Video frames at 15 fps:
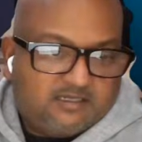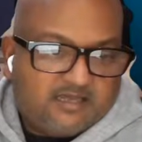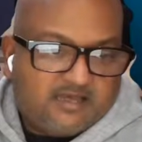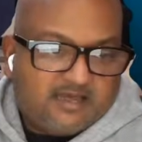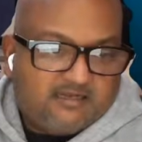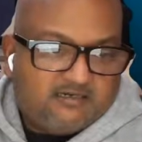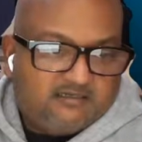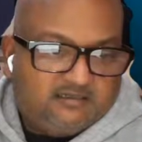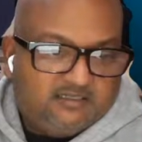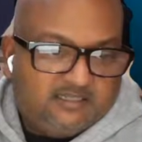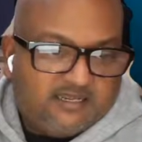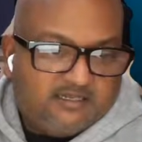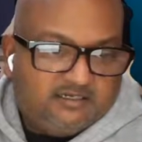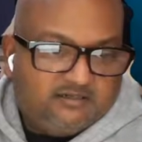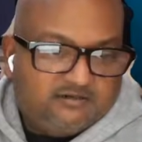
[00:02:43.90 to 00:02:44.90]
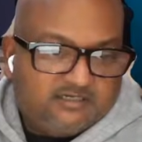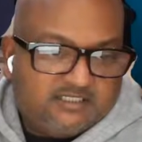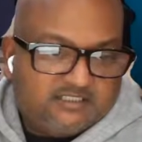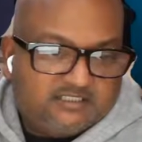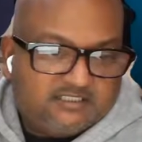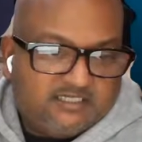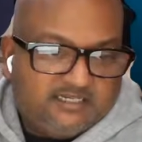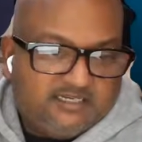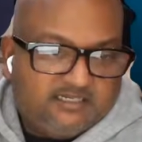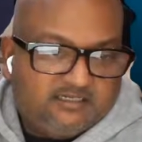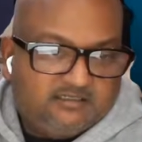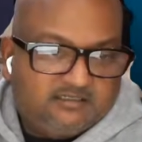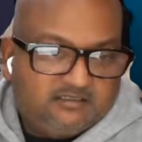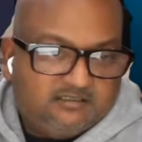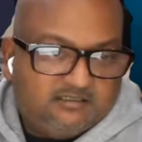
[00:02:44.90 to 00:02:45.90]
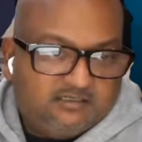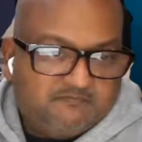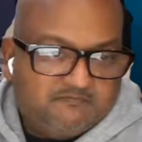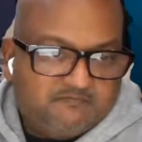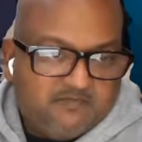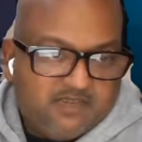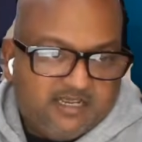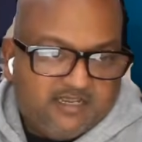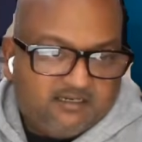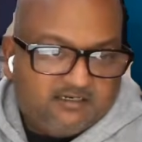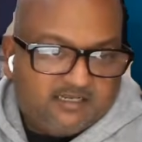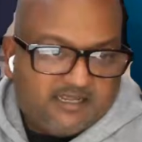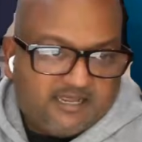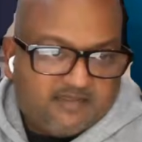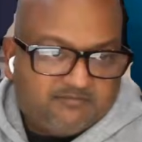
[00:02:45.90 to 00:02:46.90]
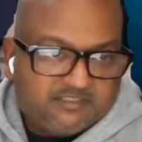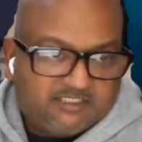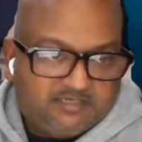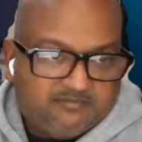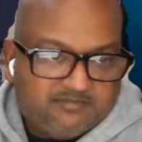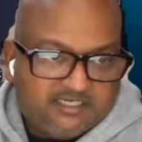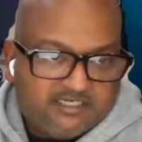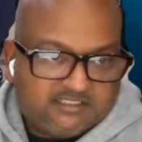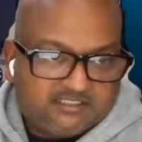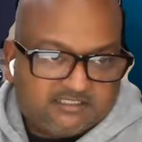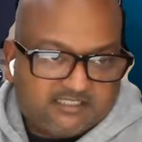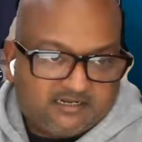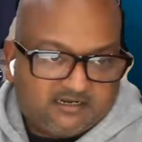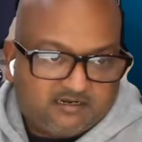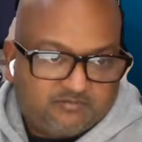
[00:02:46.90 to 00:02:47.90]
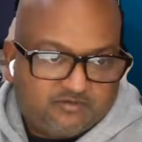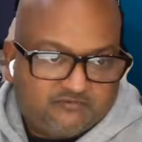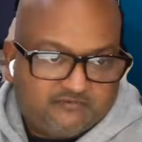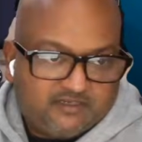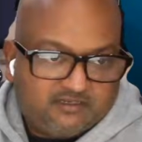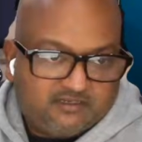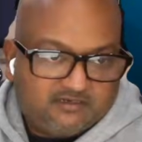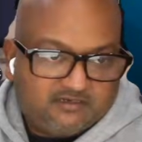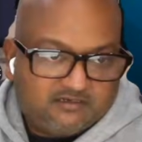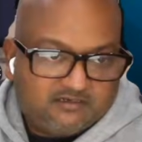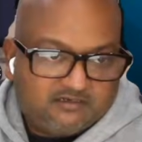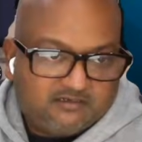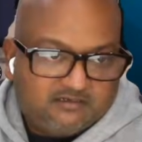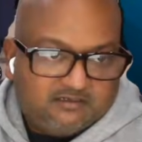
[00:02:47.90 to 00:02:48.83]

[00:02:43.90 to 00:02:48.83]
And then you can see the main MCP setup over here.